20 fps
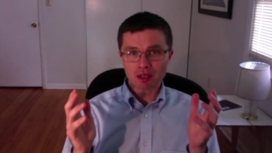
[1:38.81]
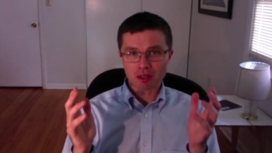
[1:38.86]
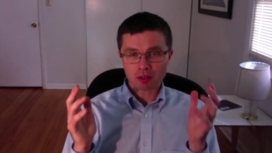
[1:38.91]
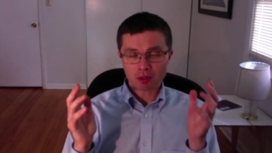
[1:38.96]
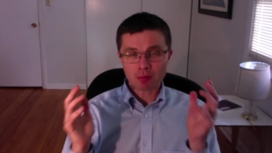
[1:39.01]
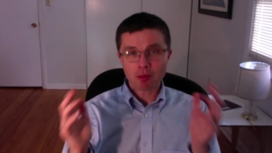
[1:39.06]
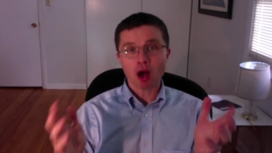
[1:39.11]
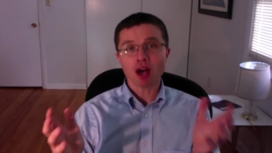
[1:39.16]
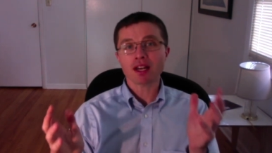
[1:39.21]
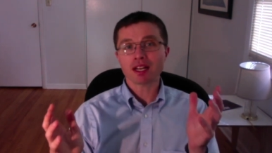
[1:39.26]

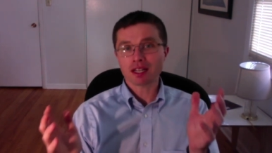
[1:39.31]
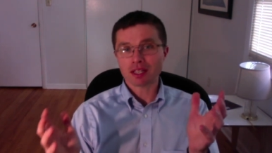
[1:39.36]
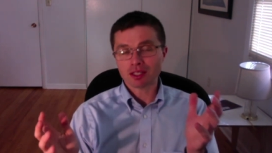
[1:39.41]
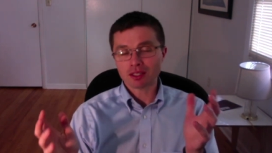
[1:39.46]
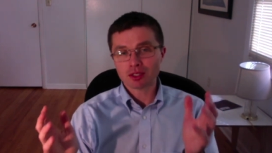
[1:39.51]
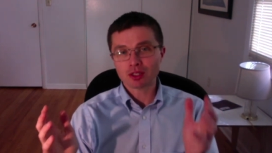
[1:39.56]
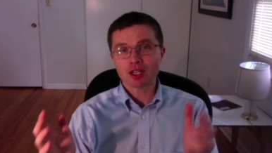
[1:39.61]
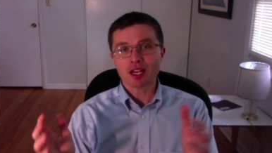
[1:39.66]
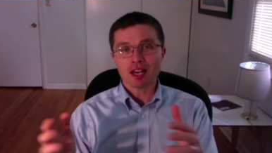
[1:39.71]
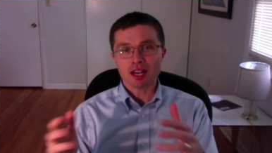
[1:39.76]

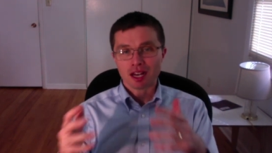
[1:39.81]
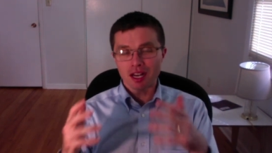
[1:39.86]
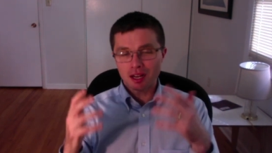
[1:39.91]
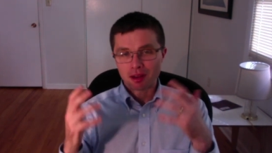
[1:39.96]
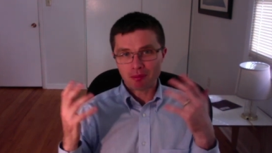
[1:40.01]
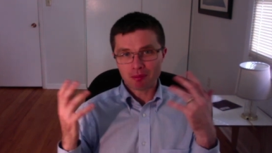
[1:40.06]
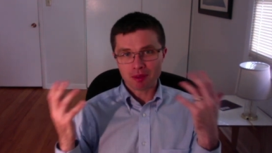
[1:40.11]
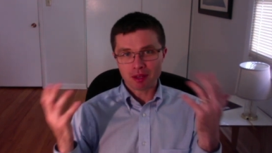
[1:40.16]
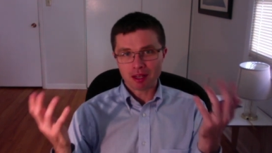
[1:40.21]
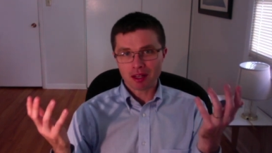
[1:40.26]
Cremonides,
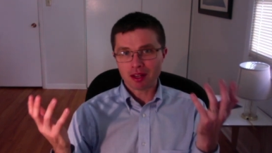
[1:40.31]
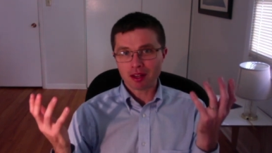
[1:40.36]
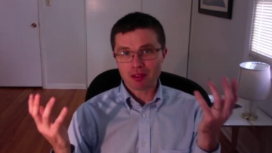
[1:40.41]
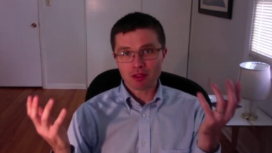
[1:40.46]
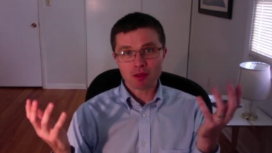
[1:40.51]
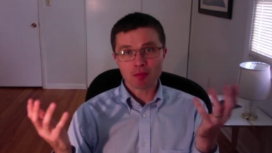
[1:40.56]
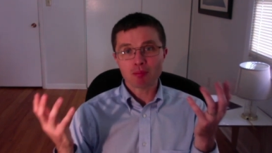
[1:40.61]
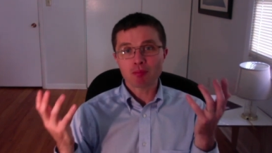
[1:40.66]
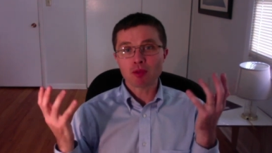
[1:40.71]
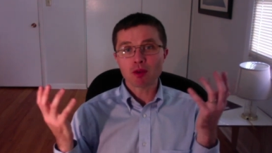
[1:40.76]

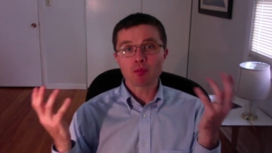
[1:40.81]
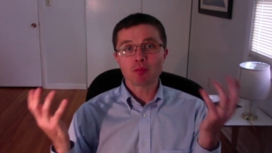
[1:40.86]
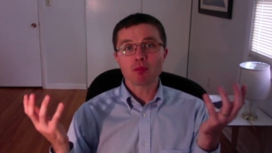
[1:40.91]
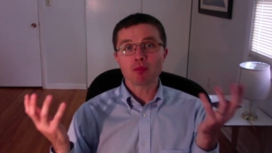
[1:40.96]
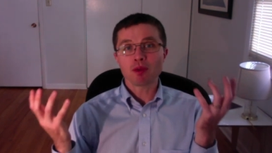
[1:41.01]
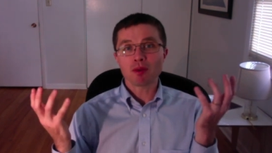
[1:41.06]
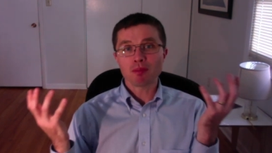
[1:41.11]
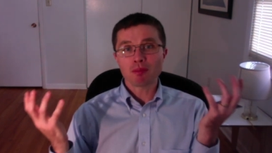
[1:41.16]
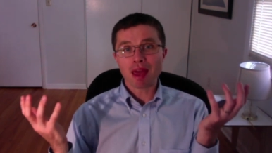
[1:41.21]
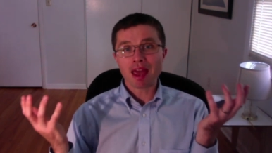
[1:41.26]

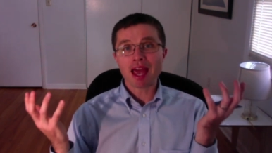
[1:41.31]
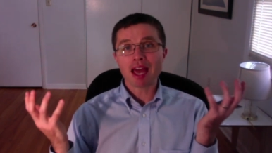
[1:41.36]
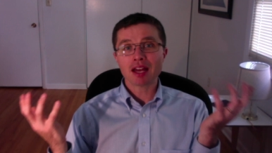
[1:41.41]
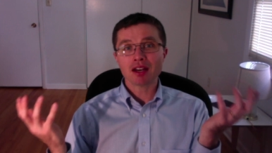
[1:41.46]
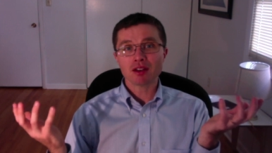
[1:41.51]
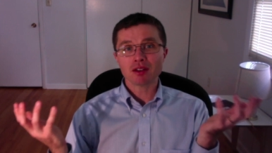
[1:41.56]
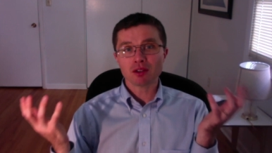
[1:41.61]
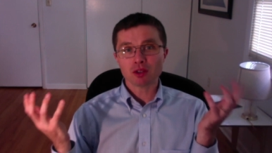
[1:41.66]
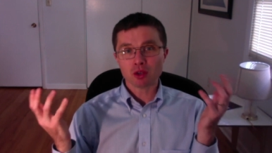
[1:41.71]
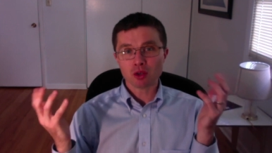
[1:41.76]
the
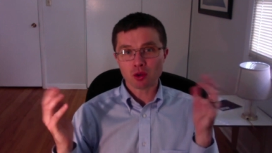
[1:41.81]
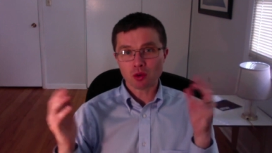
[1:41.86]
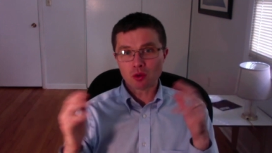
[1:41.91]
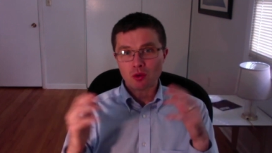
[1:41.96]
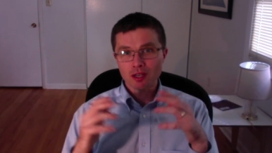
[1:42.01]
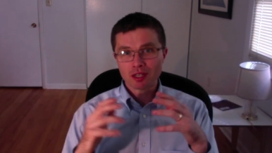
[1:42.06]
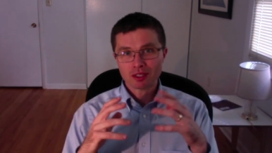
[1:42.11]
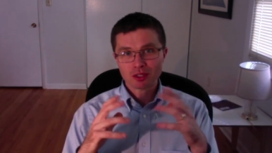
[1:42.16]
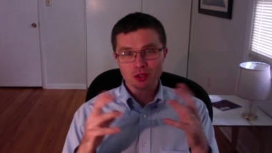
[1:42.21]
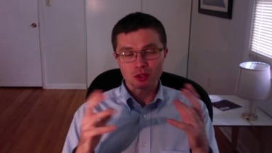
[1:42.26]
man
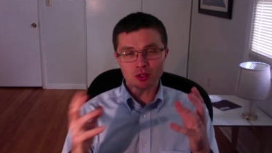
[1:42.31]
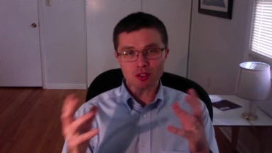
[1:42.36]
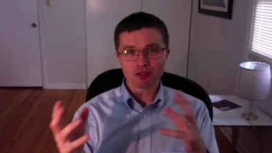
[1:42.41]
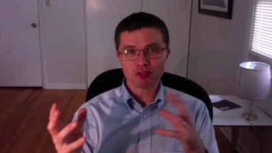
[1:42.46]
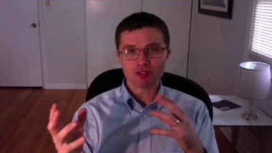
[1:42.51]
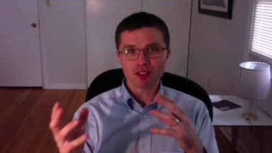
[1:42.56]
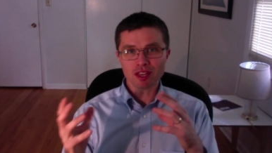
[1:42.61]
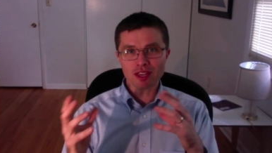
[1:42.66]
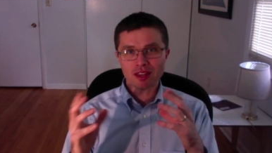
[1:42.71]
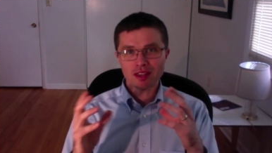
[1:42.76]
who is sort
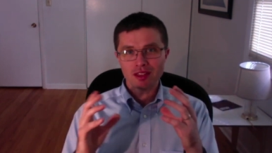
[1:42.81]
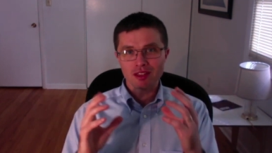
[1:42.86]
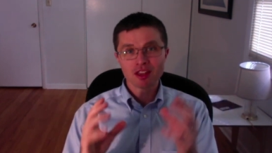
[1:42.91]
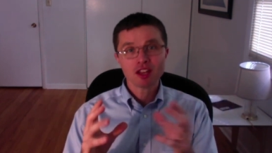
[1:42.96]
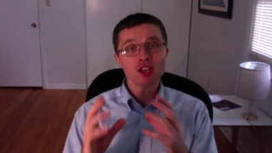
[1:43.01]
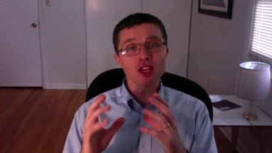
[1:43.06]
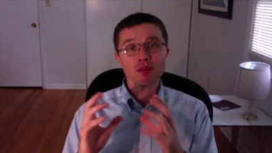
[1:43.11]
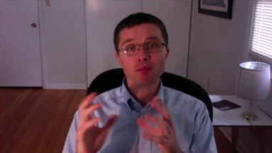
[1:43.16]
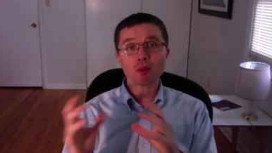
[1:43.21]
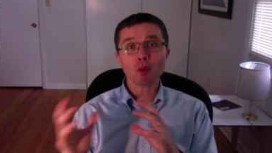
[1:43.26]
of the
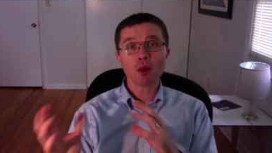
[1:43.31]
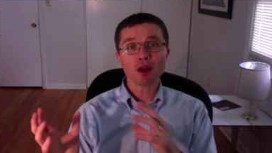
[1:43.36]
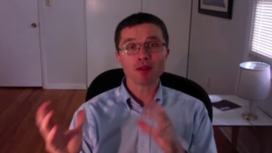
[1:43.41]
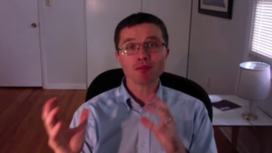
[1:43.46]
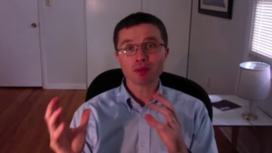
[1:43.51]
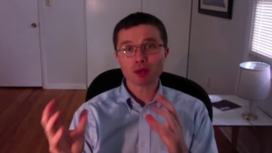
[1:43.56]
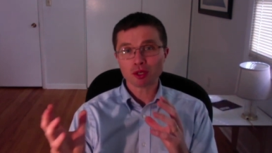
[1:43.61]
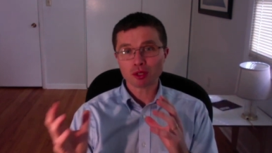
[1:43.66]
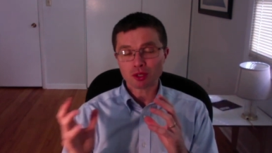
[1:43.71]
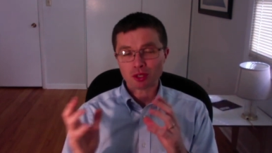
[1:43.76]
Athenian
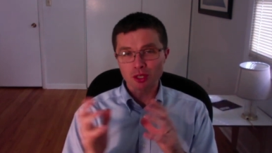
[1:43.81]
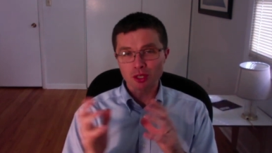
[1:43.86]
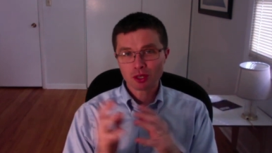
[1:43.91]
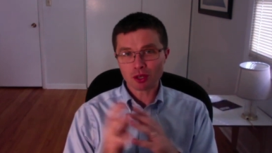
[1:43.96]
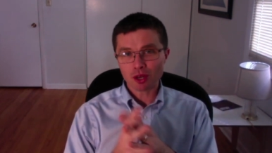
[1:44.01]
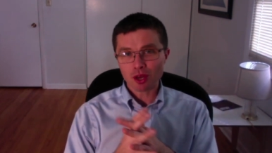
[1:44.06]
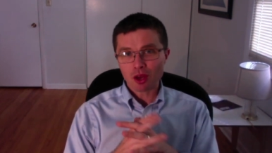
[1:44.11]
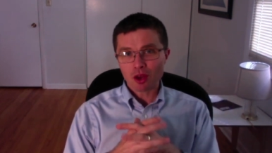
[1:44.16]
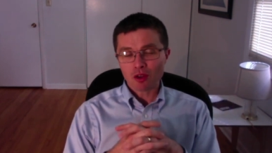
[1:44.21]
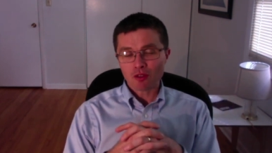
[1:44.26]
point
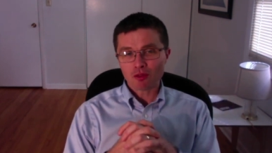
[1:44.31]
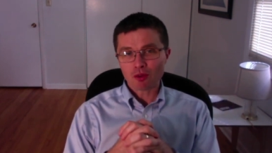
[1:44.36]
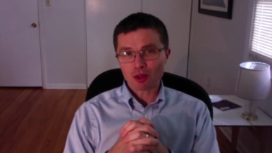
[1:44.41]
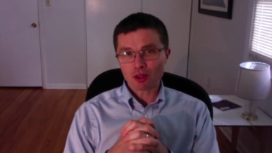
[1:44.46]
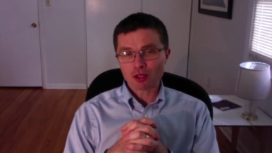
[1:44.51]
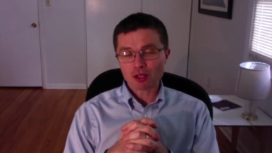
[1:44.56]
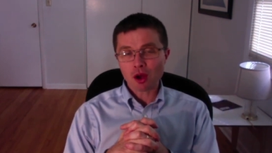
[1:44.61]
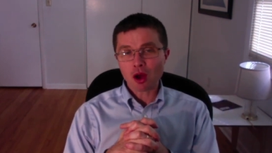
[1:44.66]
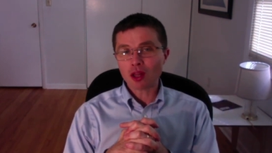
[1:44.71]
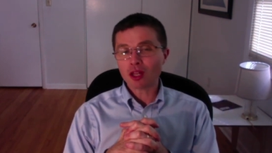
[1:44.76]
person
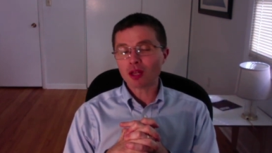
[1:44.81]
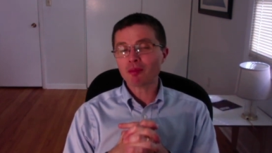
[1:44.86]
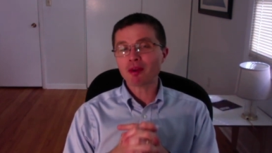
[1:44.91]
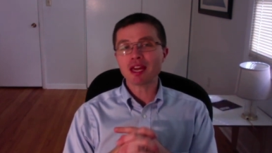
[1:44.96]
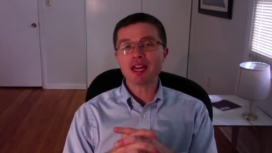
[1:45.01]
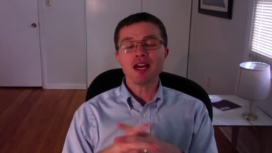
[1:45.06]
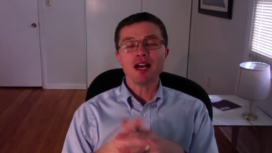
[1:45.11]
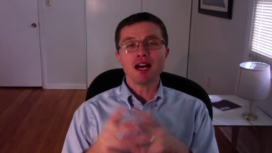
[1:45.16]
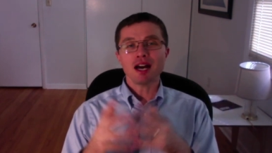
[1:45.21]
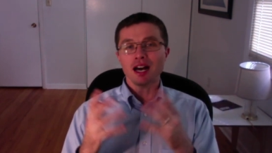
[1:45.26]
with
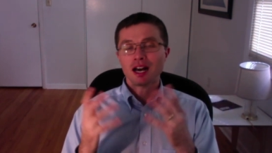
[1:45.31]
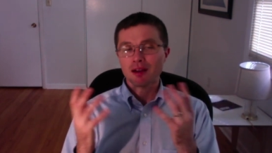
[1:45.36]
Ptolemy